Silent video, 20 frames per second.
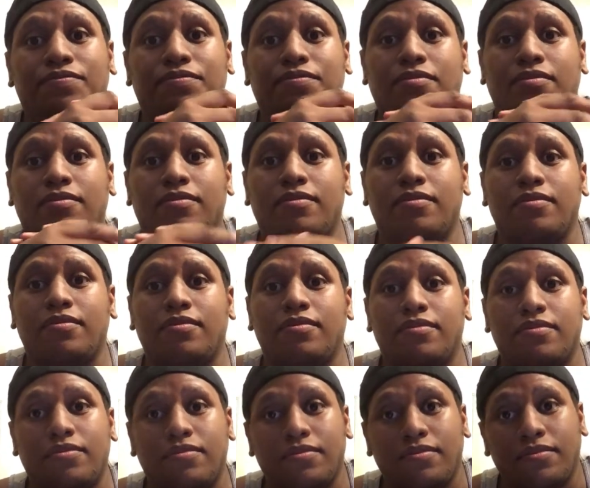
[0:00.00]

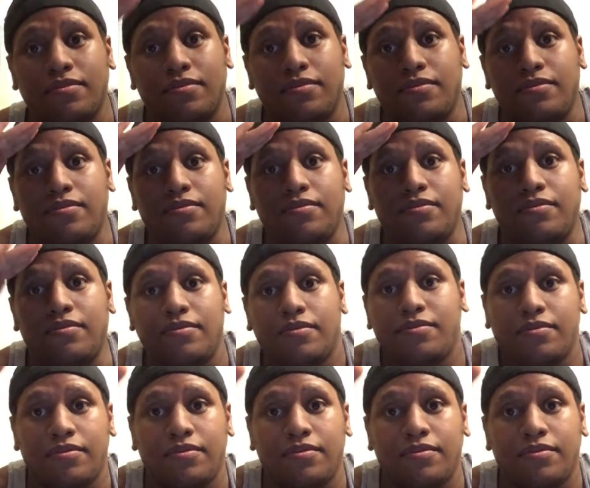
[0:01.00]
Nobody speaks.